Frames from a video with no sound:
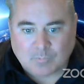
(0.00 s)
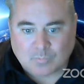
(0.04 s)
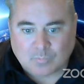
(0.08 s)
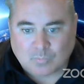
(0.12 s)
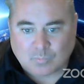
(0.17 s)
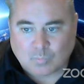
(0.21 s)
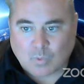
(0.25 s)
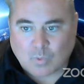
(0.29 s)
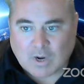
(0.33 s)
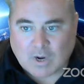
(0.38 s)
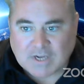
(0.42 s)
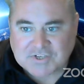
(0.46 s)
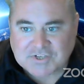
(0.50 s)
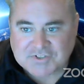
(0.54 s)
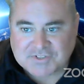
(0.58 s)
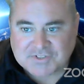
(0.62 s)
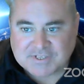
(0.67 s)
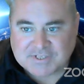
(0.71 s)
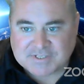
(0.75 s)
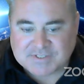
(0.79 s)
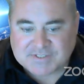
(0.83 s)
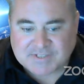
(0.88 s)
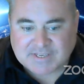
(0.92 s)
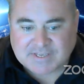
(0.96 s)
watch
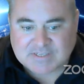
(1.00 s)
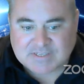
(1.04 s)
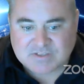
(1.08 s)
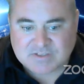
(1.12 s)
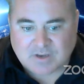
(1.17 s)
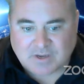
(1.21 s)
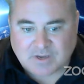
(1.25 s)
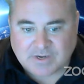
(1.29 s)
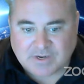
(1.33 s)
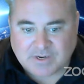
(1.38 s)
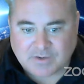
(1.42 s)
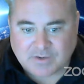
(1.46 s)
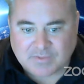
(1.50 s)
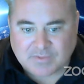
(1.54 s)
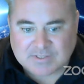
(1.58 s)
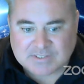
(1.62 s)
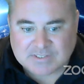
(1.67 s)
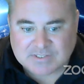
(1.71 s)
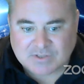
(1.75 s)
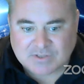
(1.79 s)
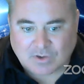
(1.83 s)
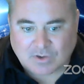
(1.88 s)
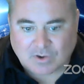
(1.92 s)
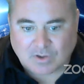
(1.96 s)
these things on here. This
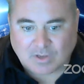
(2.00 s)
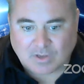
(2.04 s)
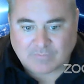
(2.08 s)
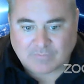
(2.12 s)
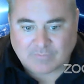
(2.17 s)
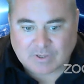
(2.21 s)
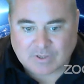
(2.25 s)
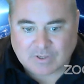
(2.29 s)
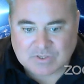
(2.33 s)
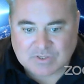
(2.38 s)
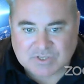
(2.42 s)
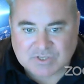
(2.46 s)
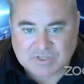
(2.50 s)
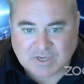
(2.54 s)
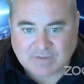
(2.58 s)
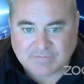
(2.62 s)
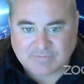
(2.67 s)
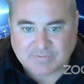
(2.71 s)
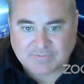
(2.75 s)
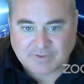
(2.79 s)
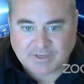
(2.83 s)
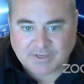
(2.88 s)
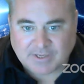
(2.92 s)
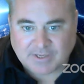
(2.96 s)
is all of our stuff
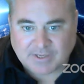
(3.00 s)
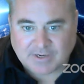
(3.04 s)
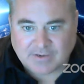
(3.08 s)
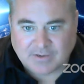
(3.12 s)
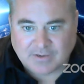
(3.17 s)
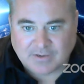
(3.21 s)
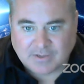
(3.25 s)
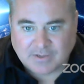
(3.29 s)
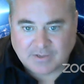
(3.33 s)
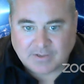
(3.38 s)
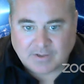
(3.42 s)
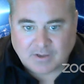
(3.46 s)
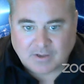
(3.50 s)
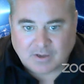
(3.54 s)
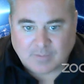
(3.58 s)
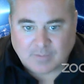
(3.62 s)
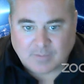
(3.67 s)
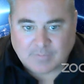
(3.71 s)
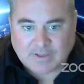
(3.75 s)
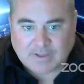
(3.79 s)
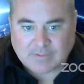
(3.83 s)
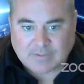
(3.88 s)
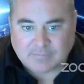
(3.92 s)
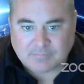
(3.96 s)
and
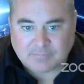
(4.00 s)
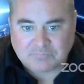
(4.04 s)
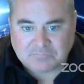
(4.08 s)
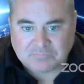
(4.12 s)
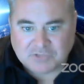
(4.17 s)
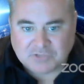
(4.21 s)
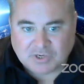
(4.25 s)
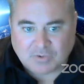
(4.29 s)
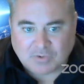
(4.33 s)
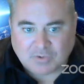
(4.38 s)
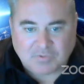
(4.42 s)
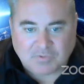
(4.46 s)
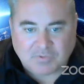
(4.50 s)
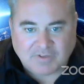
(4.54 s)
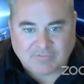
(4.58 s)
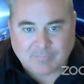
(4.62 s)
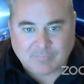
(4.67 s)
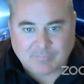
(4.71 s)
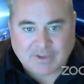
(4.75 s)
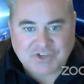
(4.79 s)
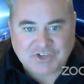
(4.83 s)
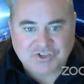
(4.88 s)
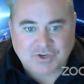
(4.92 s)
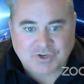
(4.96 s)

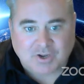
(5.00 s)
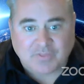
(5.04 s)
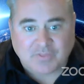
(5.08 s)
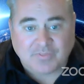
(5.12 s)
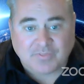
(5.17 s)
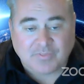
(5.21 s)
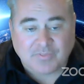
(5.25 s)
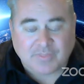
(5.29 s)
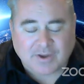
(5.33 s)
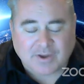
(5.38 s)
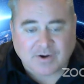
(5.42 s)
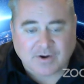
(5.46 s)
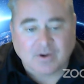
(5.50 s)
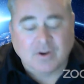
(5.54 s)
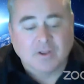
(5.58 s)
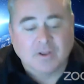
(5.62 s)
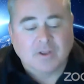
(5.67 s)
information on there.